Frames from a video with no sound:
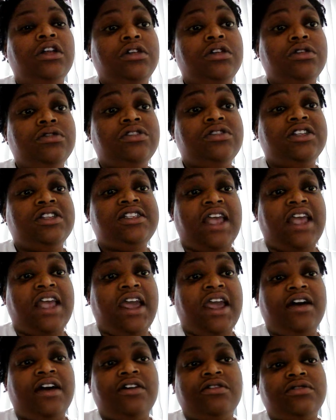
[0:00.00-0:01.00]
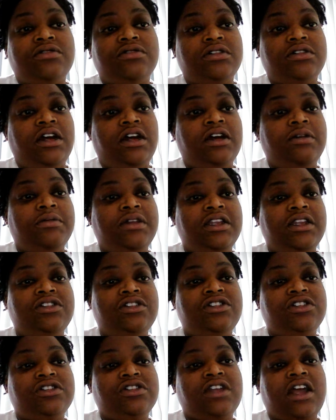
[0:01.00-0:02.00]
loses sound, and
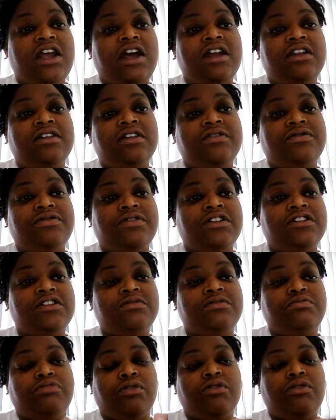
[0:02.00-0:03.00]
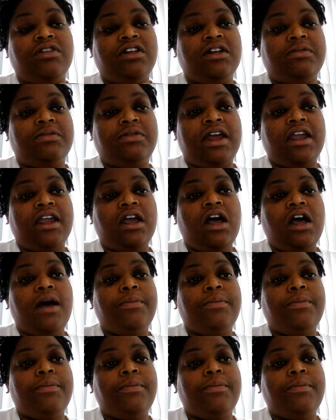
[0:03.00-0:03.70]
it just kind of is broken up like